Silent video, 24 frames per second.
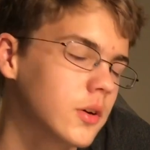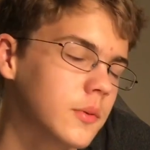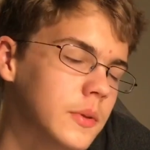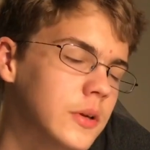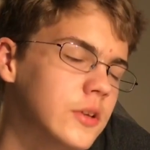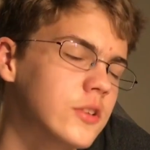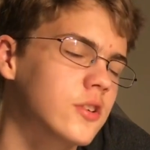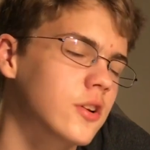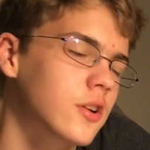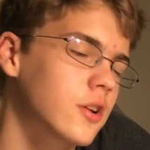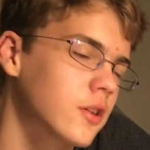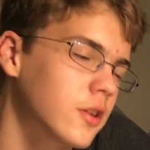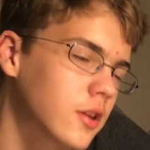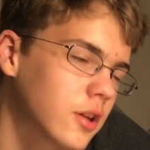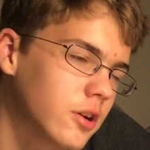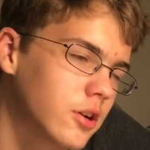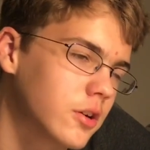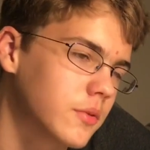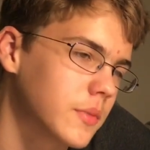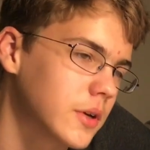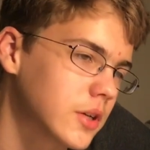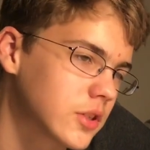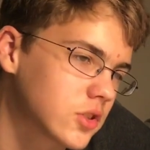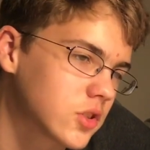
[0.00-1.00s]
Basically, the
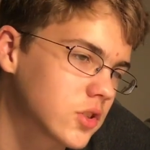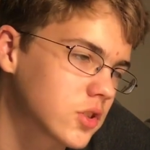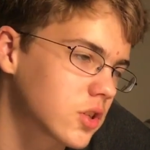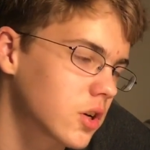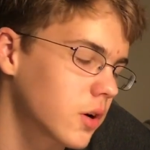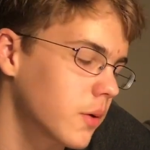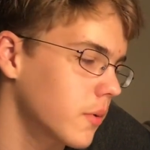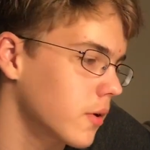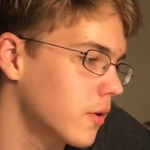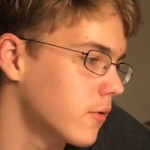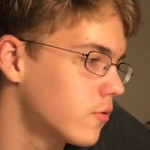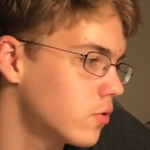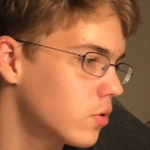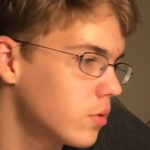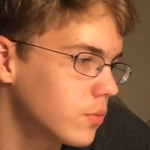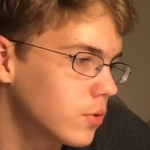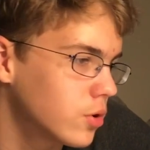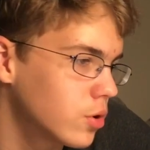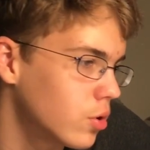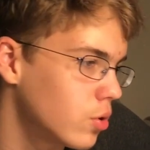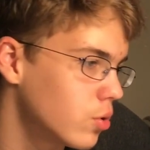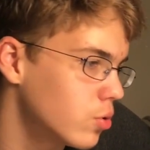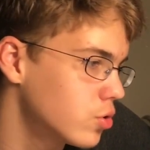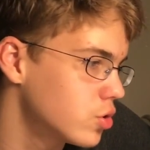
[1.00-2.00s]
air mass is coming from
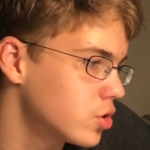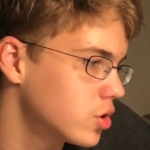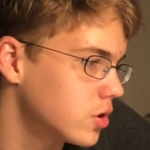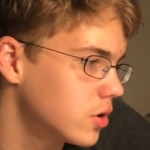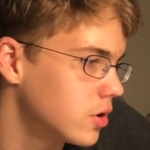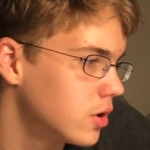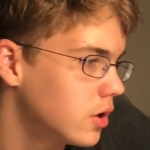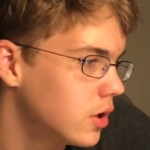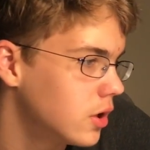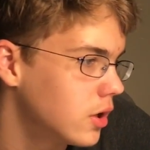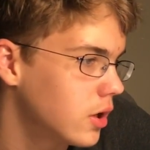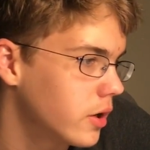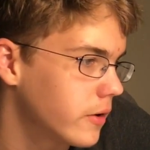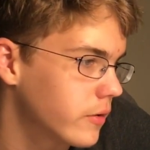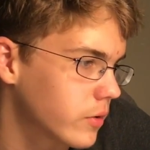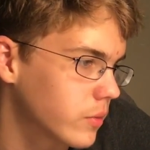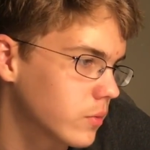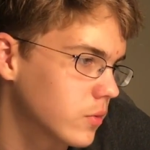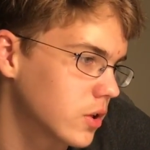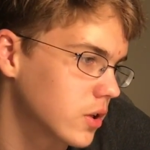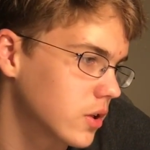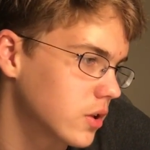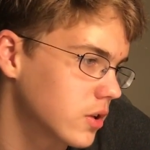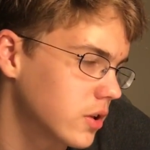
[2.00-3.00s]
the ocean,
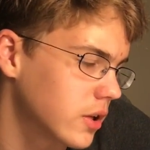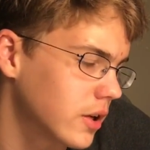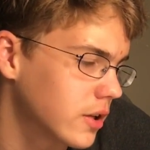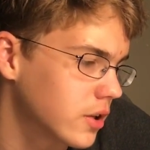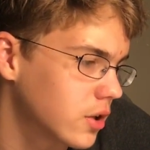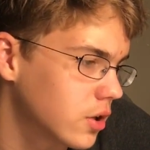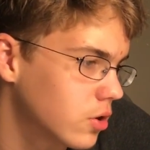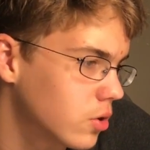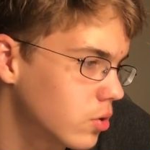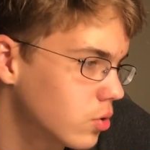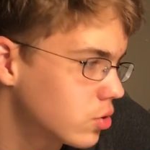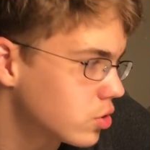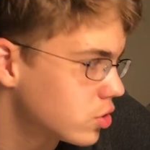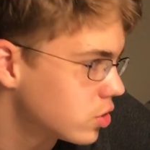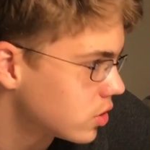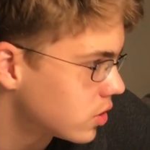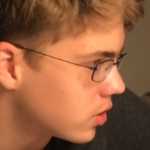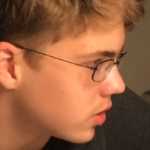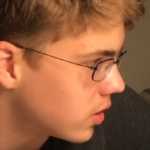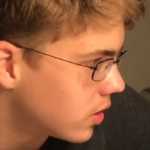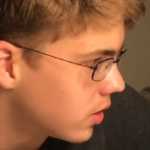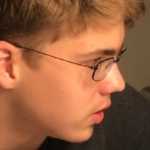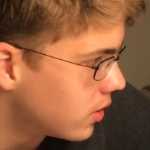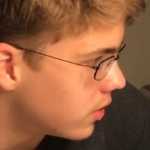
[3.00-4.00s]
from the Atlantic
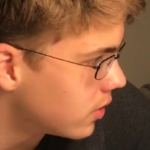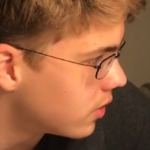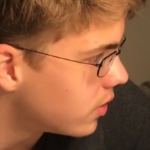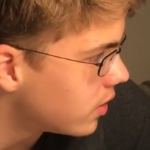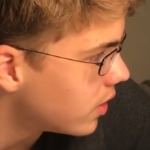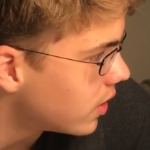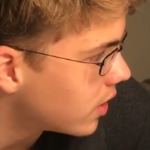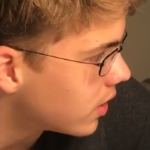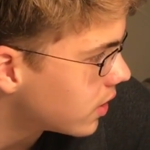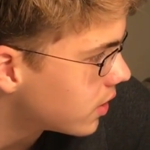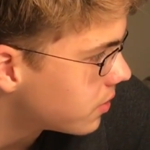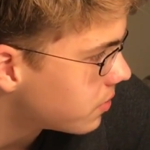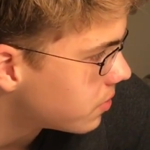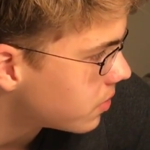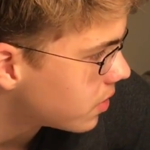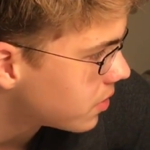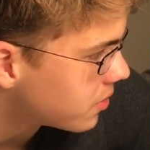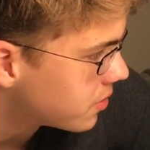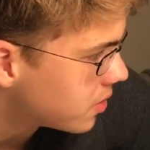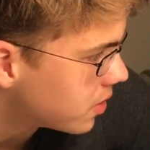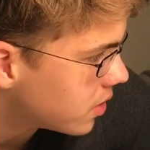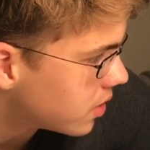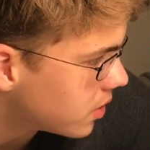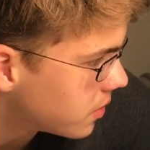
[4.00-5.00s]
Ocean, and yeah,
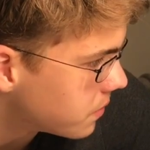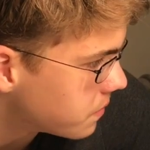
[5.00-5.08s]
well,